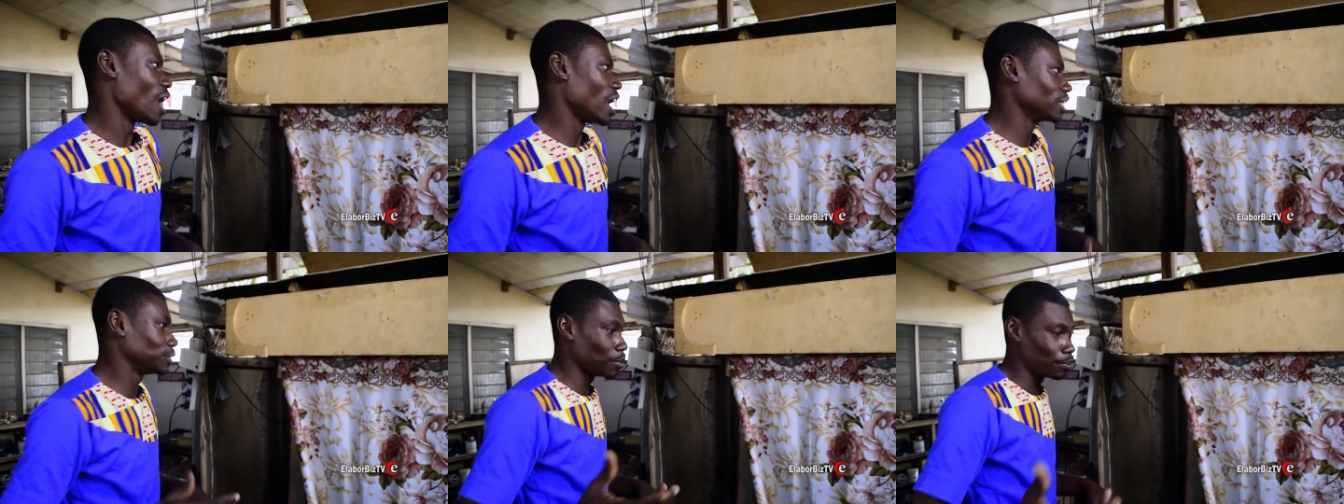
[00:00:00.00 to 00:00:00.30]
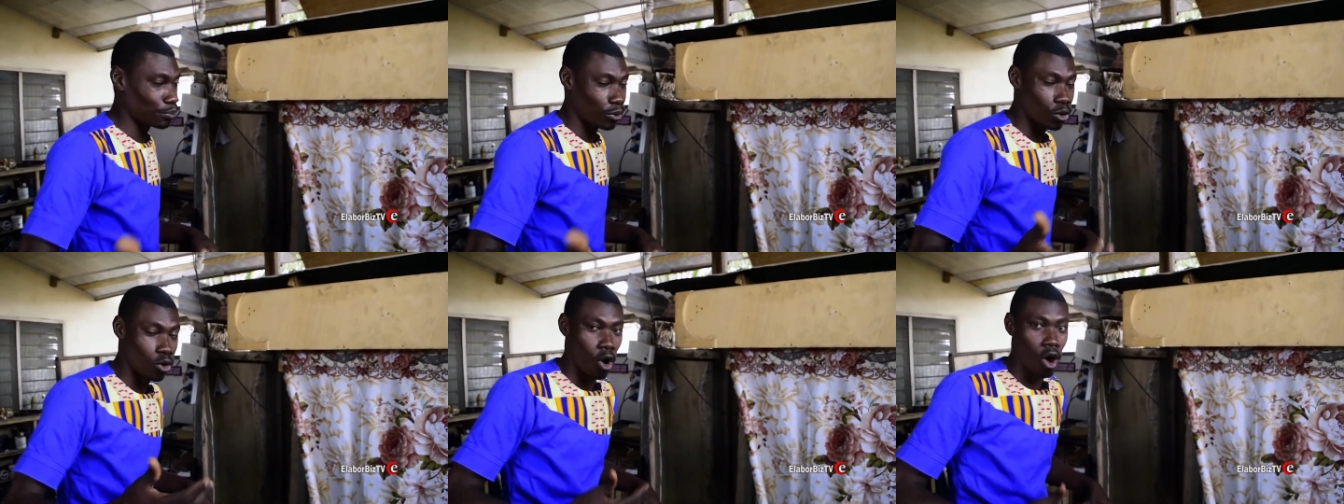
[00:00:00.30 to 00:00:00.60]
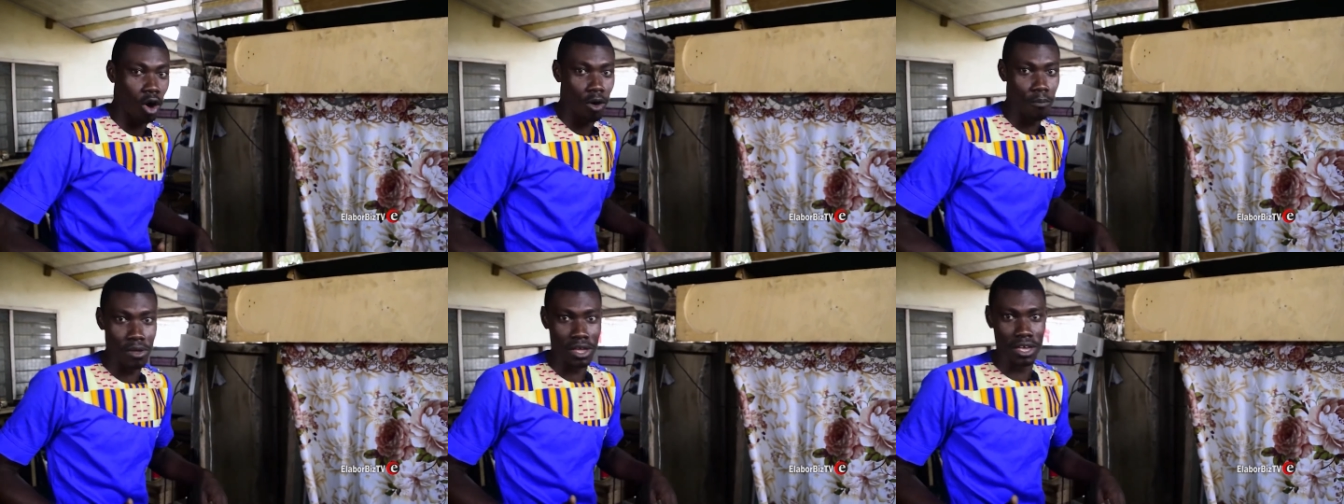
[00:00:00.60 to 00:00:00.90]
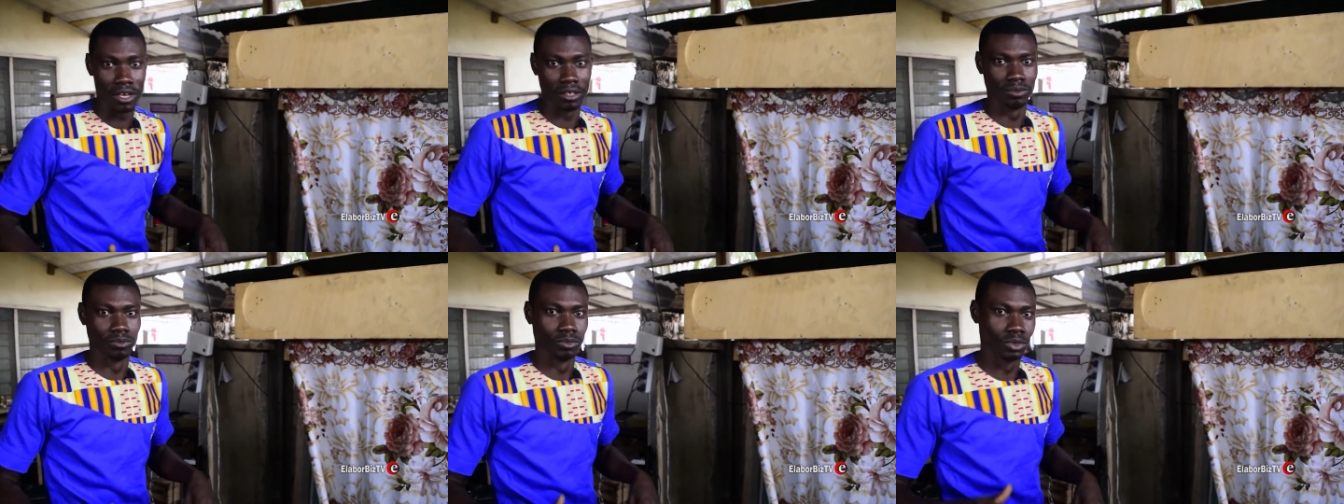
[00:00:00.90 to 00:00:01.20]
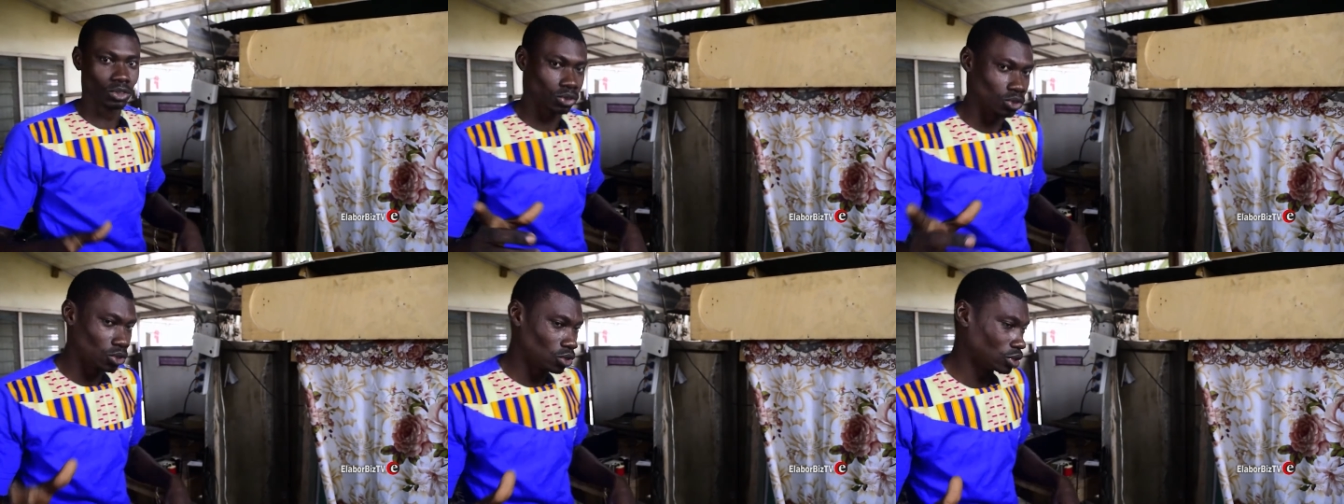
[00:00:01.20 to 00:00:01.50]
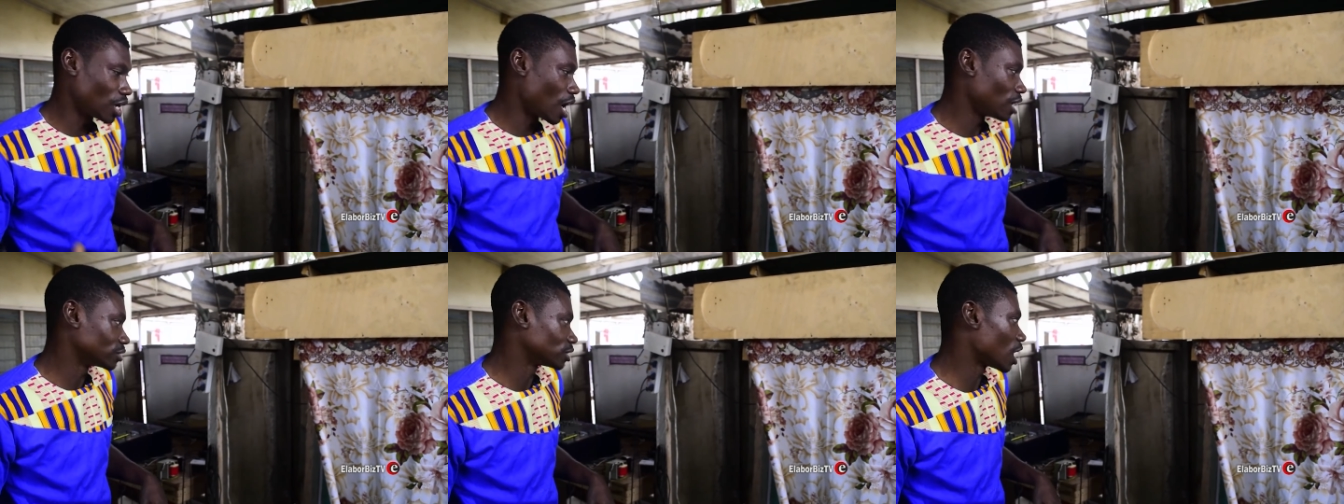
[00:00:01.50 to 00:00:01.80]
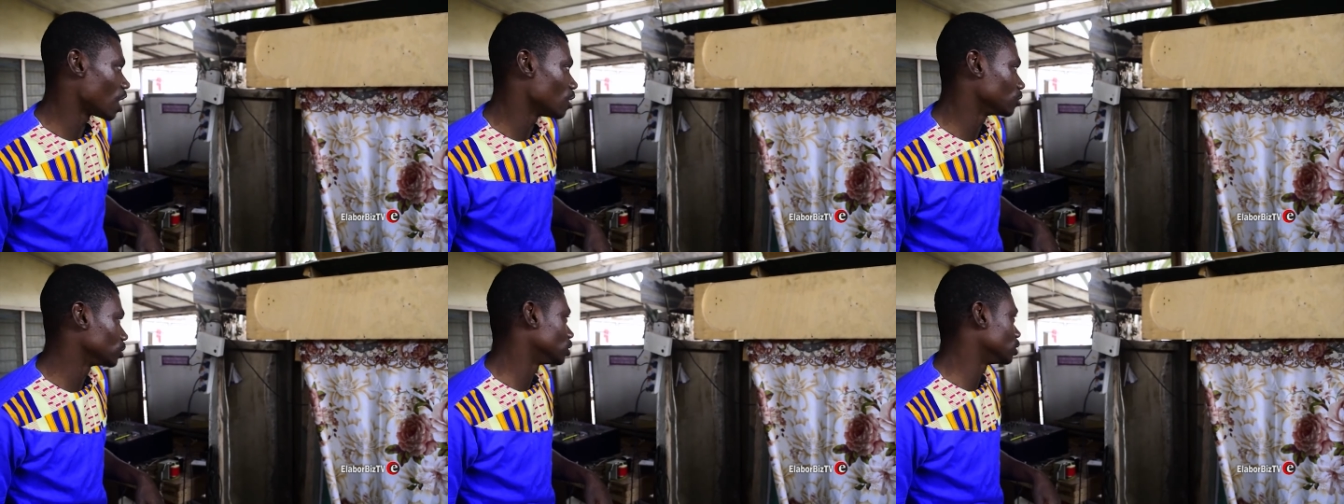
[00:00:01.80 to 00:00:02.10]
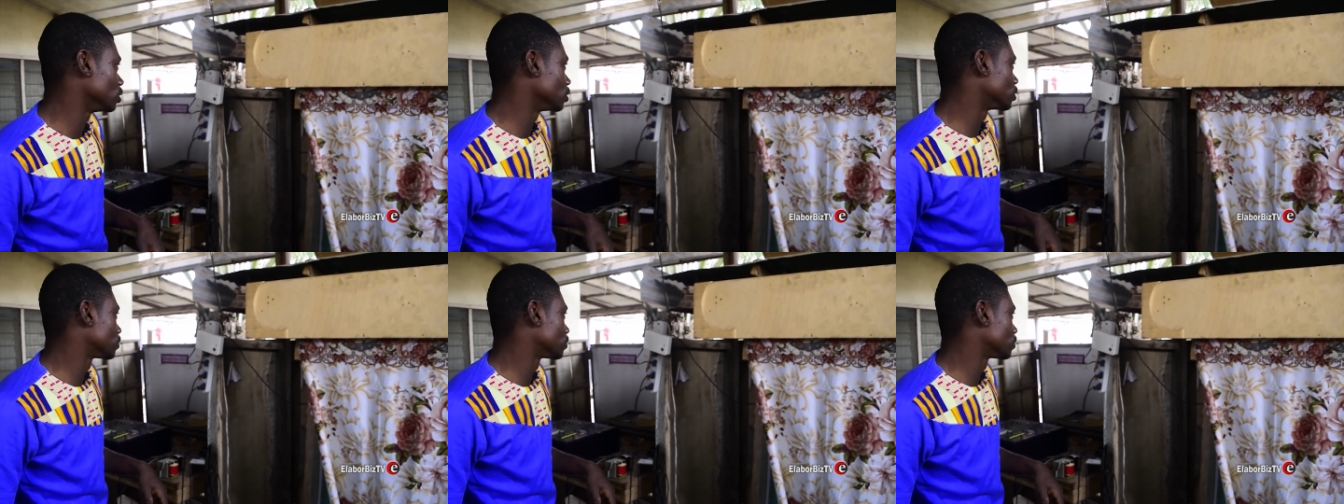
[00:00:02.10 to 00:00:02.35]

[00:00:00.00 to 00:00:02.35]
as people call me. So that's how it